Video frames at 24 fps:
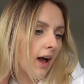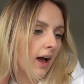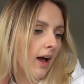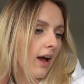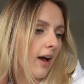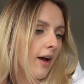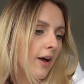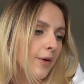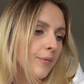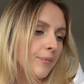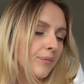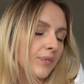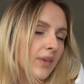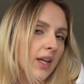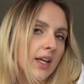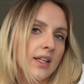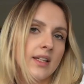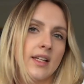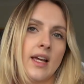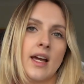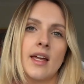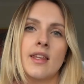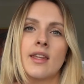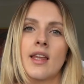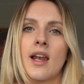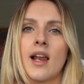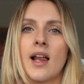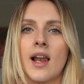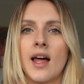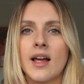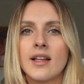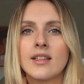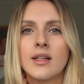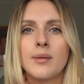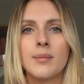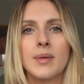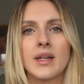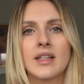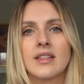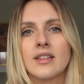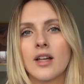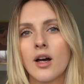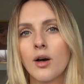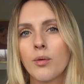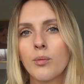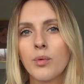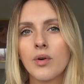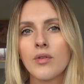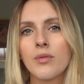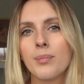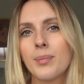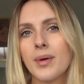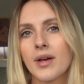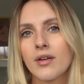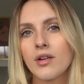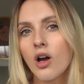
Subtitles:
And yeah, and then I like to mix it up with a bit